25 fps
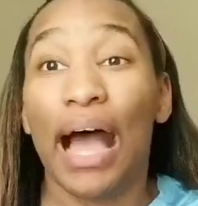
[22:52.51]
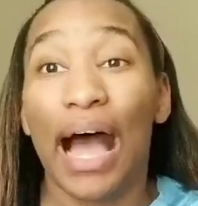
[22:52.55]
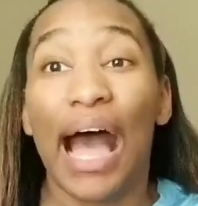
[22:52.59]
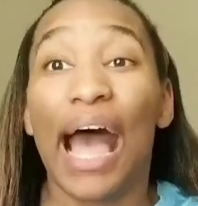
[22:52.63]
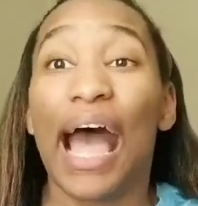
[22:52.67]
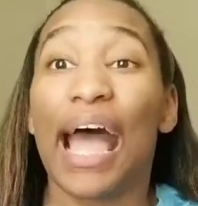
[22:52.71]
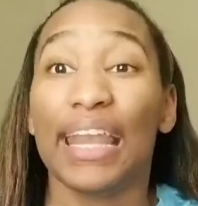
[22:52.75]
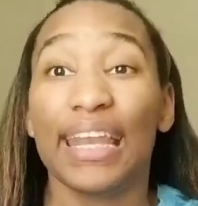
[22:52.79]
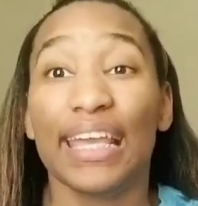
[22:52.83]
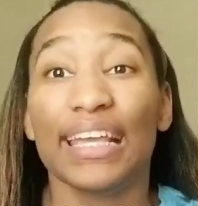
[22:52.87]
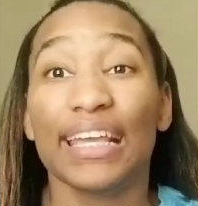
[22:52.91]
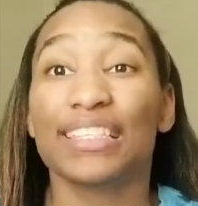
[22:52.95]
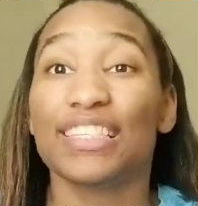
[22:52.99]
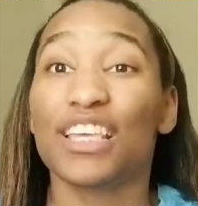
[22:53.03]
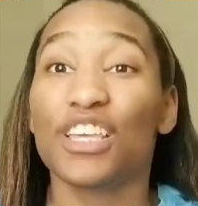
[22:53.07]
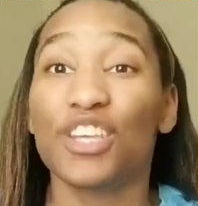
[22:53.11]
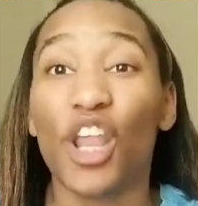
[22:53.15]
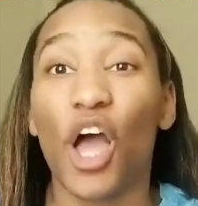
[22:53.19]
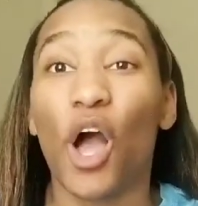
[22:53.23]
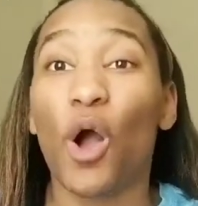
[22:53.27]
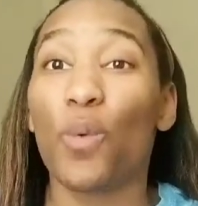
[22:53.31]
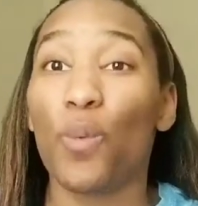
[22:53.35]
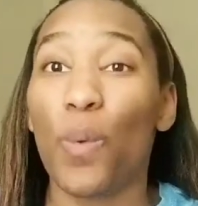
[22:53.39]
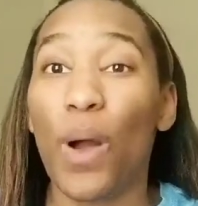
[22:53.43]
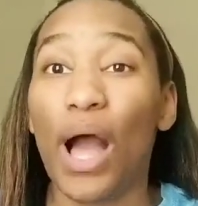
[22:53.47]
I need to
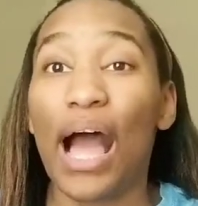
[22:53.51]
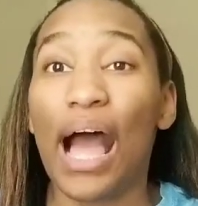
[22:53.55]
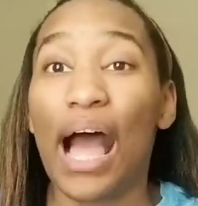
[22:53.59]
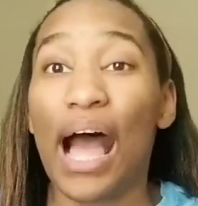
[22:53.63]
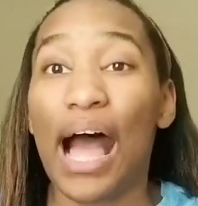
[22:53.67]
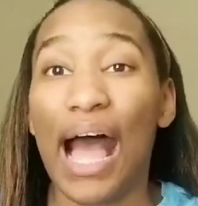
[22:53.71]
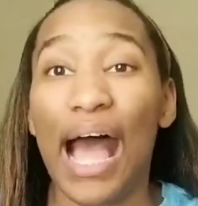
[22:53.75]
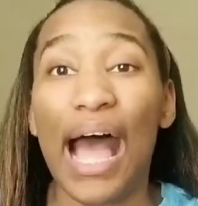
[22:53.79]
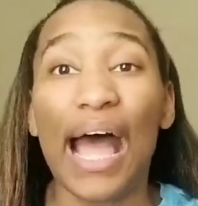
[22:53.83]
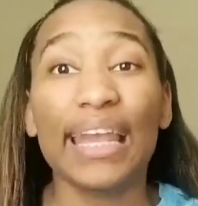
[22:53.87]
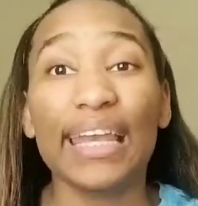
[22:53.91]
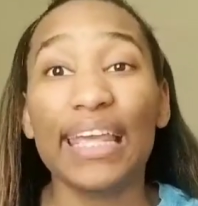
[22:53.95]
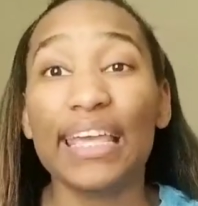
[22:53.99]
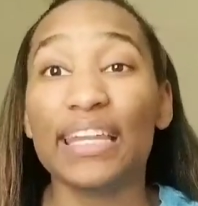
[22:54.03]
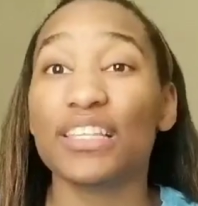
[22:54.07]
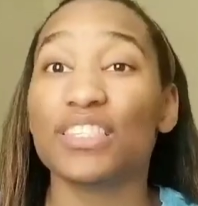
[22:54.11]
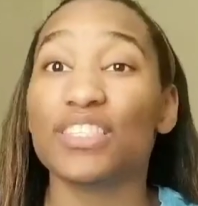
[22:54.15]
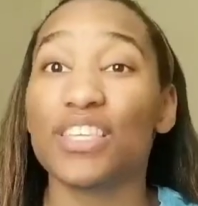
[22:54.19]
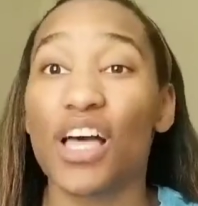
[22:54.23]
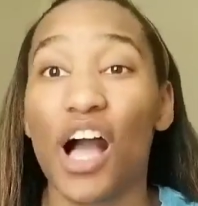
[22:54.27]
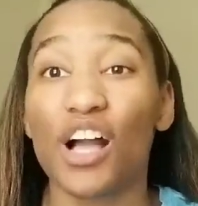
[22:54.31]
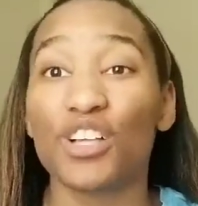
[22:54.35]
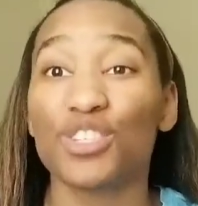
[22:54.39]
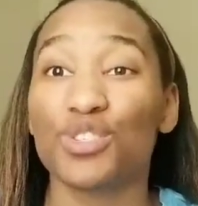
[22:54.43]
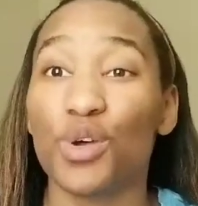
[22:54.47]
know why. I need to
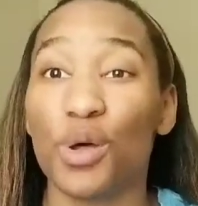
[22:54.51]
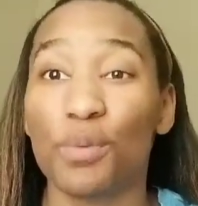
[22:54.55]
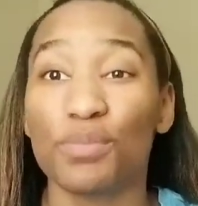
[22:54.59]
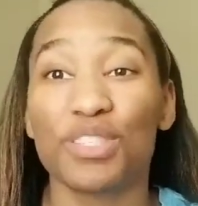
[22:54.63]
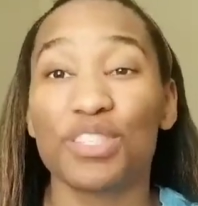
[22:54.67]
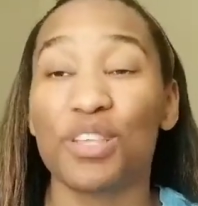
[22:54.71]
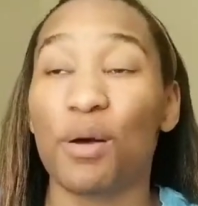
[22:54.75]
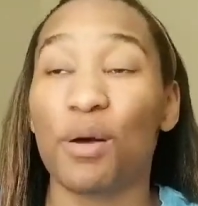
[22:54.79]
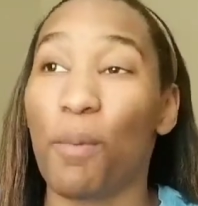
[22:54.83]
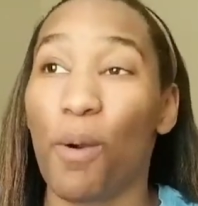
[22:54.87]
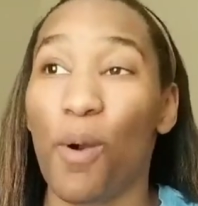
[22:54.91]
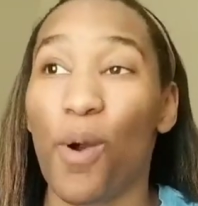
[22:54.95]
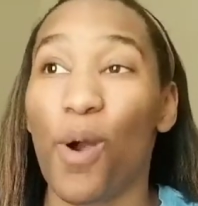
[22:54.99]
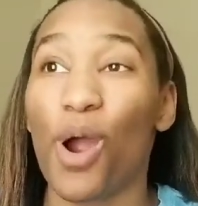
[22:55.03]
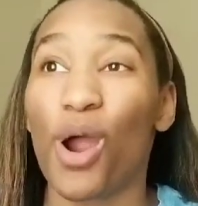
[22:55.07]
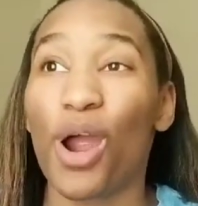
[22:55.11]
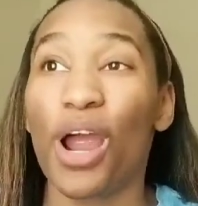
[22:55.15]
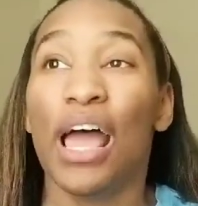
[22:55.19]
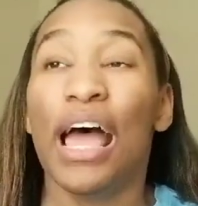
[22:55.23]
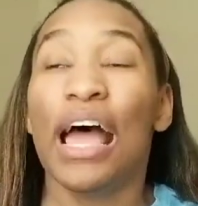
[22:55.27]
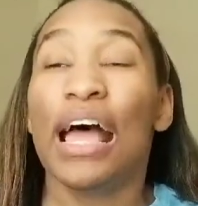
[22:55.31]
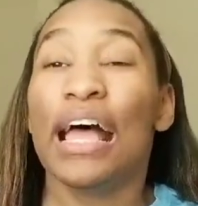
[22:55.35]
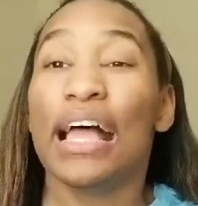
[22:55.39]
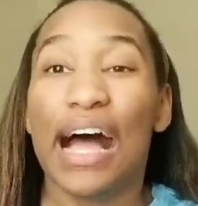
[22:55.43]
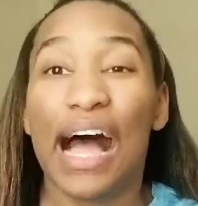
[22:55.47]
talk to him some more.